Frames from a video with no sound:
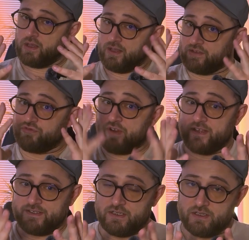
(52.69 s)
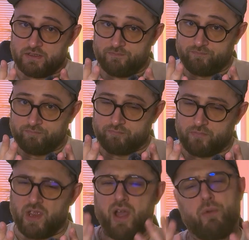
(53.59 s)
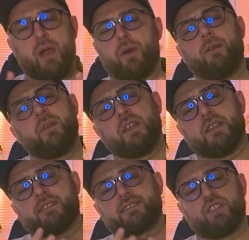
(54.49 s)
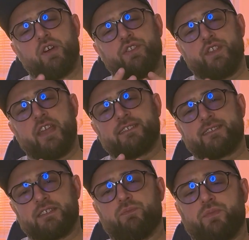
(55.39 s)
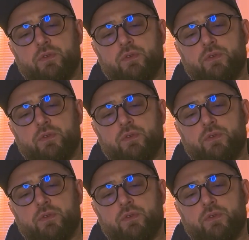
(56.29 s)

In trading, however, it's not that simple.